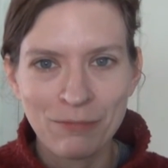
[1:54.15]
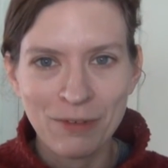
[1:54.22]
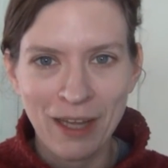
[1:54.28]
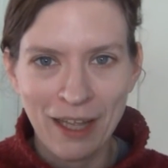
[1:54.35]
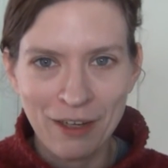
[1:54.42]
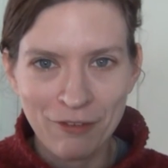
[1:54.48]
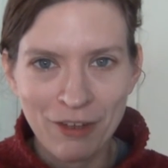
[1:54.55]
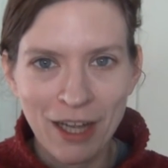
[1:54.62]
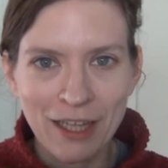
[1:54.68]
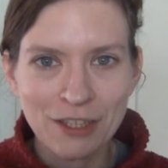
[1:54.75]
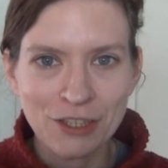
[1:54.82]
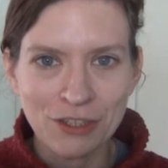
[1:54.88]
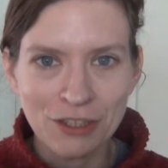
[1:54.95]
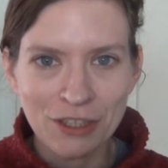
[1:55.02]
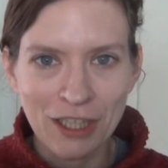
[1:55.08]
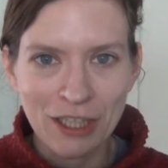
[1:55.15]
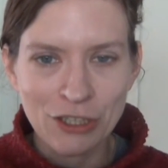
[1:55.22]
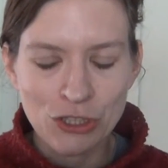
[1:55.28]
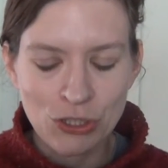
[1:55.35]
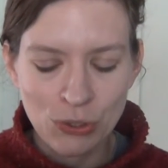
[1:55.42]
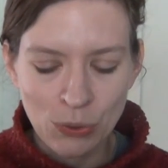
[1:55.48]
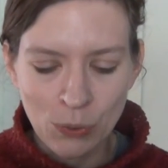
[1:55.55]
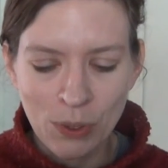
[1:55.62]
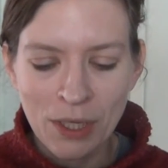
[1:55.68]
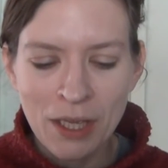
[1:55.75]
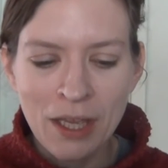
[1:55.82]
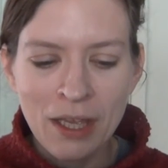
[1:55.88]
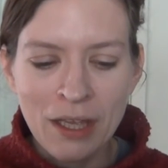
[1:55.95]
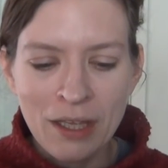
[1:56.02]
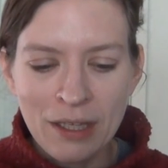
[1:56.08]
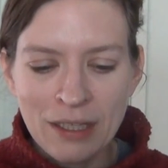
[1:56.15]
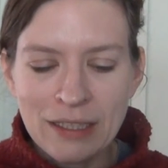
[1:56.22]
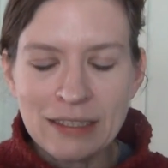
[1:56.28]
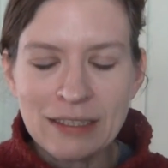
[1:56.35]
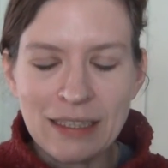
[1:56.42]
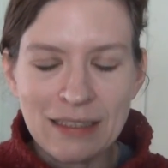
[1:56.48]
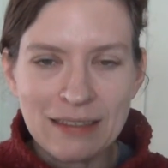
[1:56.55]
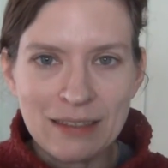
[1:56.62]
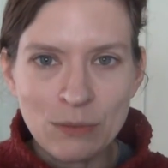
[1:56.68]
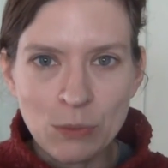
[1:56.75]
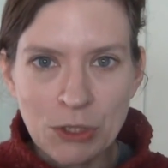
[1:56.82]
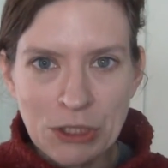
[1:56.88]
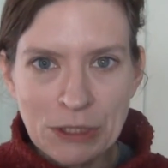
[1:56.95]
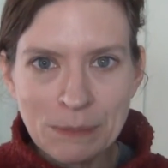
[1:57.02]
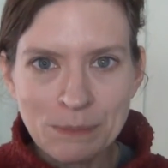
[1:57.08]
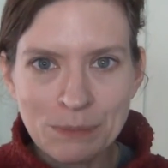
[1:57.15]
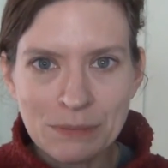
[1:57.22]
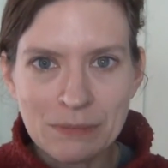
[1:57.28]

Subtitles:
kind of got turned on to decent wool,